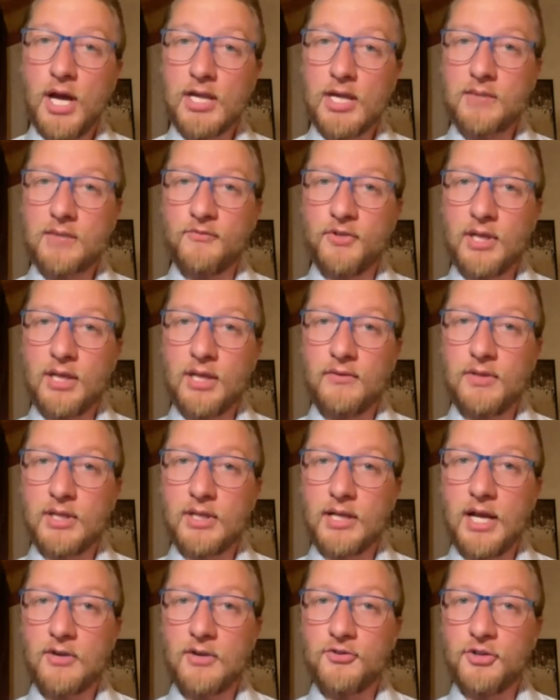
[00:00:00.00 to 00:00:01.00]
them for leaving the
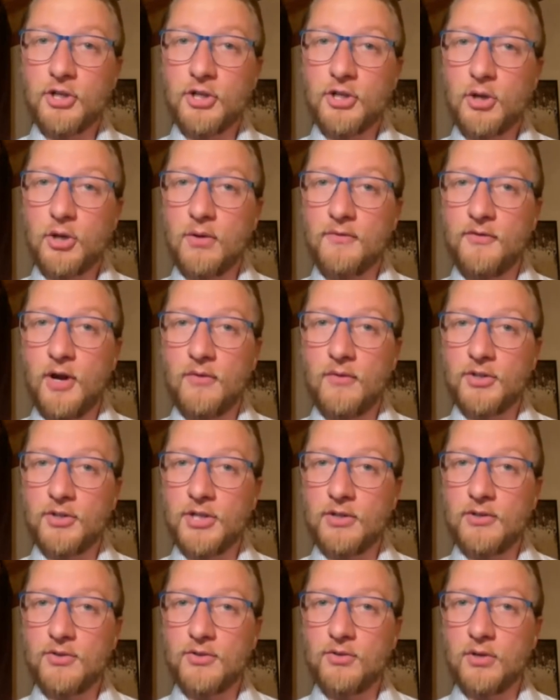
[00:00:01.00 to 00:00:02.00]
country to fight for a
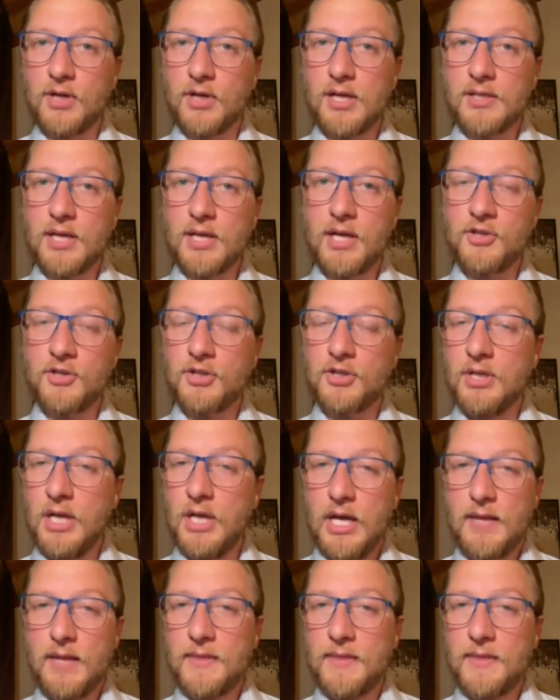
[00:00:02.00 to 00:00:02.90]
terrorist organisation.